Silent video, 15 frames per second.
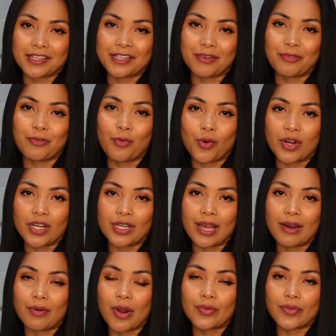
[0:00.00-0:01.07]
could afford
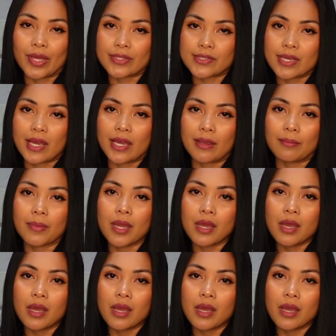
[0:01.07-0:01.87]
around that time